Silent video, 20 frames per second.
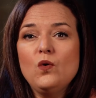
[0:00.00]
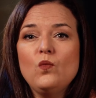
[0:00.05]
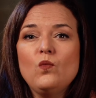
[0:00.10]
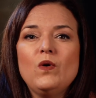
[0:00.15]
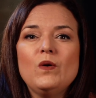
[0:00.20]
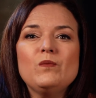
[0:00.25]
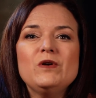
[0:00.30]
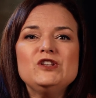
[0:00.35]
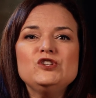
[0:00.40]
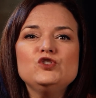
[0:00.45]

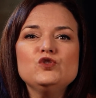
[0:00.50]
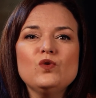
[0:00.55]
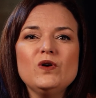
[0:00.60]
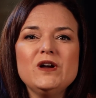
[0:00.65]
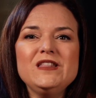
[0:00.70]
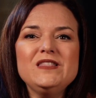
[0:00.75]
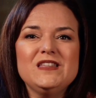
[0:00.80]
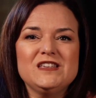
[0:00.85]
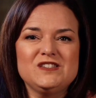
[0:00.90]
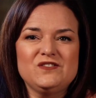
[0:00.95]
When we
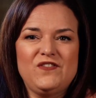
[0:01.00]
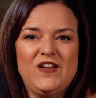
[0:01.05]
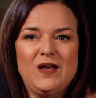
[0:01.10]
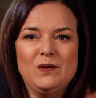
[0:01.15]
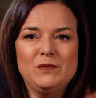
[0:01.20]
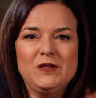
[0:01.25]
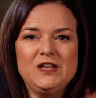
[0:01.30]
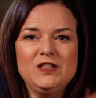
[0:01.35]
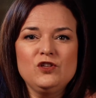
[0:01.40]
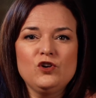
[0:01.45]
joined this
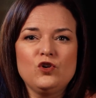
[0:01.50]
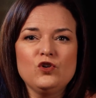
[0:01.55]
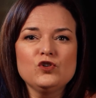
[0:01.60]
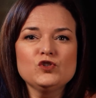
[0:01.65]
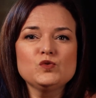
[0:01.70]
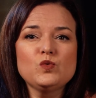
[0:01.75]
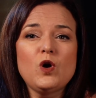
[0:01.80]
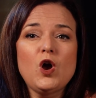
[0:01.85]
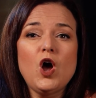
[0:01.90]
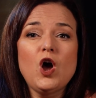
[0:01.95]
family, the
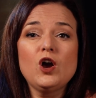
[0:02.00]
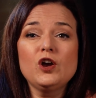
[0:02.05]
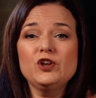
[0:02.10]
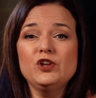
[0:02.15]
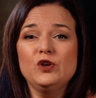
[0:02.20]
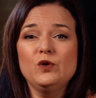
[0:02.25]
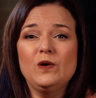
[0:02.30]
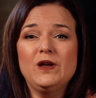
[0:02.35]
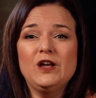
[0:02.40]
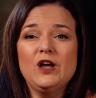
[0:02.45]
girls were
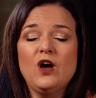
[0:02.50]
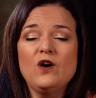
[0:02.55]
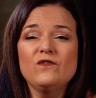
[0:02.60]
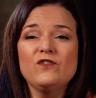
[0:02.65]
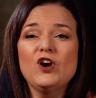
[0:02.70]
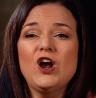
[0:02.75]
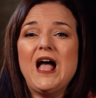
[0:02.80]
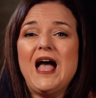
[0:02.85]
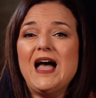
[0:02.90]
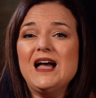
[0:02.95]
arguing
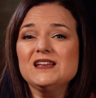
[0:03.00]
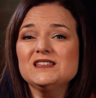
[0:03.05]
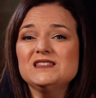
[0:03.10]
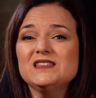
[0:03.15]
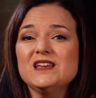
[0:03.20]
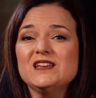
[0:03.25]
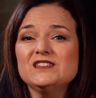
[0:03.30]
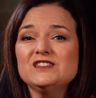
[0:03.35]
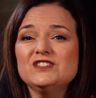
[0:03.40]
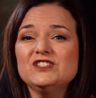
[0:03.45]
over
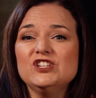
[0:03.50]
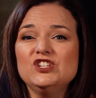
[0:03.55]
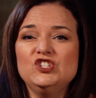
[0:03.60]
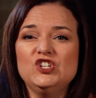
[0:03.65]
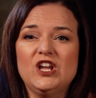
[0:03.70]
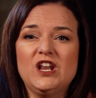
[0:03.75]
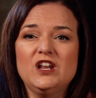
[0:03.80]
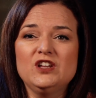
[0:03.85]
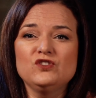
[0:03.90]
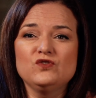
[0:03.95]
access to
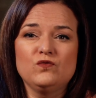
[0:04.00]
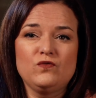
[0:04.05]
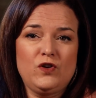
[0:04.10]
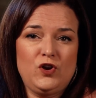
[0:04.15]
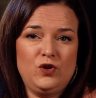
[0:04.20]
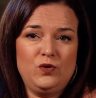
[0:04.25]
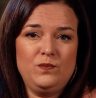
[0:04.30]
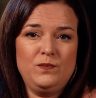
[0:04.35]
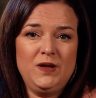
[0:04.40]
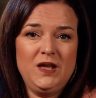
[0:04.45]
Jenna's
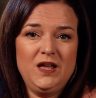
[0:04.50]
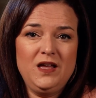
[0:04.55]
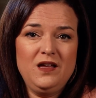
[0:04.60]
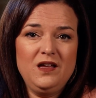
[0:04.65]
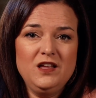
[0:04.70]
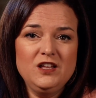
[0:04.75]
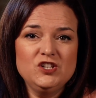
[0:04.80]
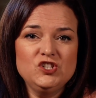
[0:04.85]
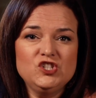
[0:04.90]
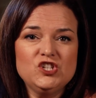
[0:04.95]
room.
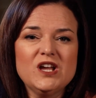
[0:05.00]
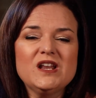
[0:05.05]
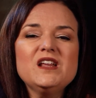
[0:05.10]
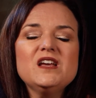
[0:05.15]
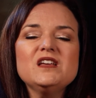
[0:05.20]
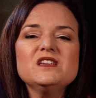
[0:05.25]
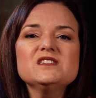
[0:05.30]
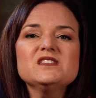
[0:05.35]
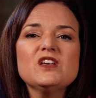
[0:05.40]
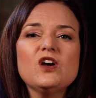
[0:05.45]
Jenna
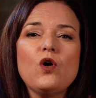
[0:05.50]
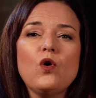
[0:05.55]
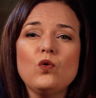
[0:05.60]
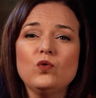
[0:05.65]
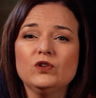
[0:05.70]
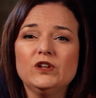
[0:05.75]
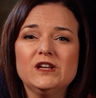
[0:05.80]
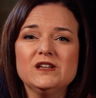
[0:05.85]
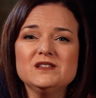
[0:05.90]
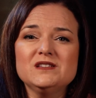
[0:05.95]
is the
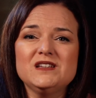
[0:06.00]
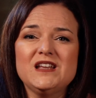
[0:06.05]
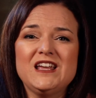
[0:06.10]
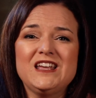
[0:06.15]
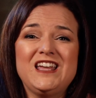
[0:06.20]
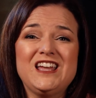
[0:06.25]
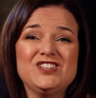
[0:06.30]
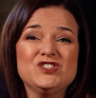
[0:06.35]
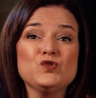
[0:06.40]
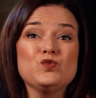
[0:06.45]
oldest
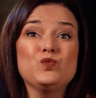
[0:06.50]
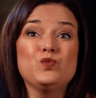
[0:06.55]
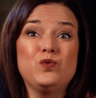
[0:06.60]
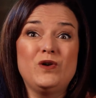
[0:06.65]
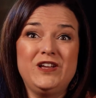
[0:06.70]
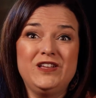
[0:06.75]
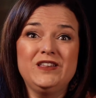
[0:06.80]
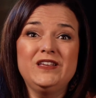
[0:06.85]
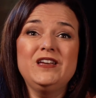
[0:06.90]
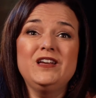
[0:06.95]
and gets
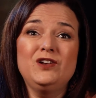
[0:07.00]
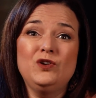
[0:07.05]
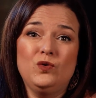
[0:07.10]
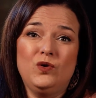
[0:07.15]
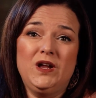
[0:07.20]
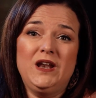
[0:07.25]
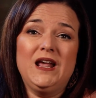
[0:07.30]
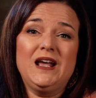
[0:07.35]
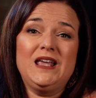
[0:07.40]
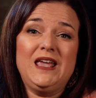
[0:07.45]
really
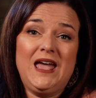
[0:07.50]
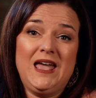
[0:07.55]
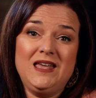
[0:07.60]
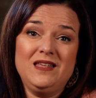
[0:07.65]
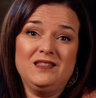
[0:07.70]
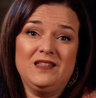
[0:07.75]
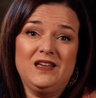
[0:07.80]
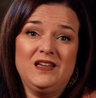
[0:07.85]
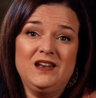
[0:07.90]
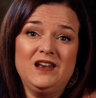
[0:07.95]
annoyed at
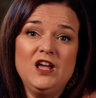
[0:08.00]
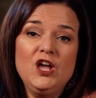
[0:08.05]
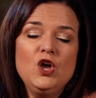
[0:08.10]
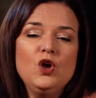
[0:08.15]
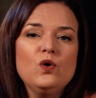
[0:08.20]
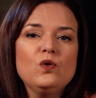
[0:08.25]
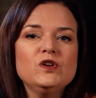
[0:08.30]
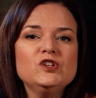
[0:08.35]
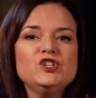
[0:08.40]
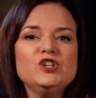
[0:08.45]
Caitlin
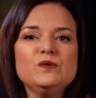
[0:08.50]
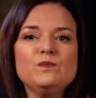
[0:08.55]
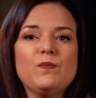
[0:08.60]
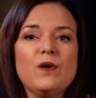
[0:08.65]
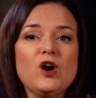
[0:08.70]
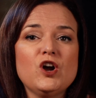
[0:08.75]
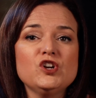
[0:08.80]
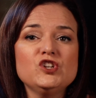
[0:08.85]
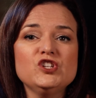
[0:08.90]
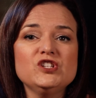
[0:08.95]
when she
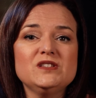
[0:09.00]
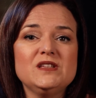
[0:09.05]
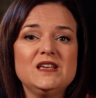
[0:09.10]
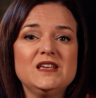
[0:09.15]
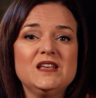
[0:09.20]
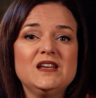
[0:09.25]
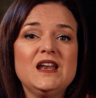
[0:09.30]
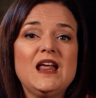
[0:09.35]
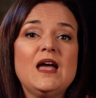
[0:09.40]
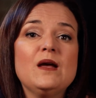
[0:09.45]
barges
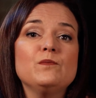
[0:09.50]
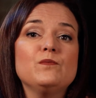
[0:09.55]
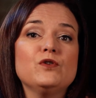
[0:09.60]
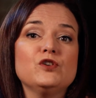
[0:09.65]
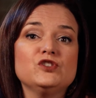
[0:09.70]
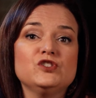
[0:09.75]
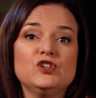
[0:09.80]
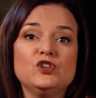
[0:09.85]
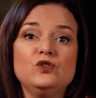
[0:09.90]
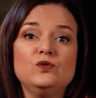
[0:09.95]
in and
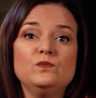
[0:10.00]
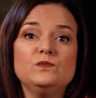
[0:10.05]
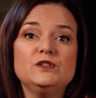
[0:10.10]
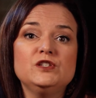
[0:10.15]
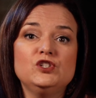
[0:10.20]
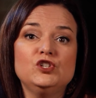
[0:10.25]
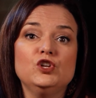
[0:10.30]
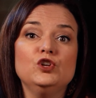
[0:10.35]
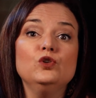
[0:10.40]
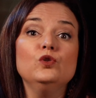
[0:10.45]

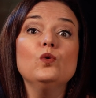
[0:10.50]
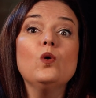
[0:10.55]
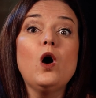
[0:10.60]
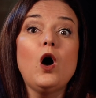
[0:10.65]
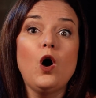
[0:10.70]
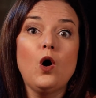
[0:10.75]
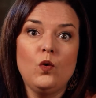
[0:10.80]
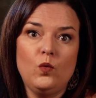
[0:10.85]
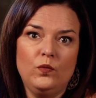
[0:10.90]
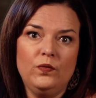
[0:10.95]
presumes to
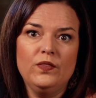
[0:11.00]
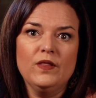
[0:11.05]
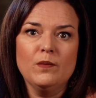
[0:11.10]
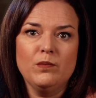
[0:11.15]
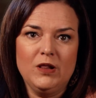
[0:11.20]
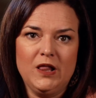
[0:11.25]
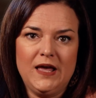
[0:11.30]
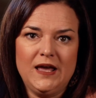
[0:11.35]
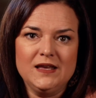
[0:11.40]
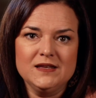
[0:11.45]
own the
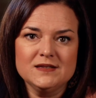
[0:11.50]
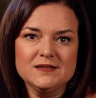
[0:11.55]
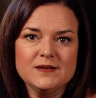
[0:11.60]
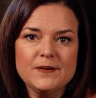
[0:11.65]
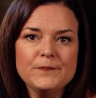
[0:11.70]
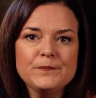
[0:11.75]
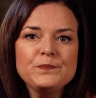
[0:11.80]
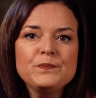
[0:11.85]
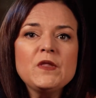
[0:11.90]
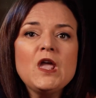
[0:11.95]
place.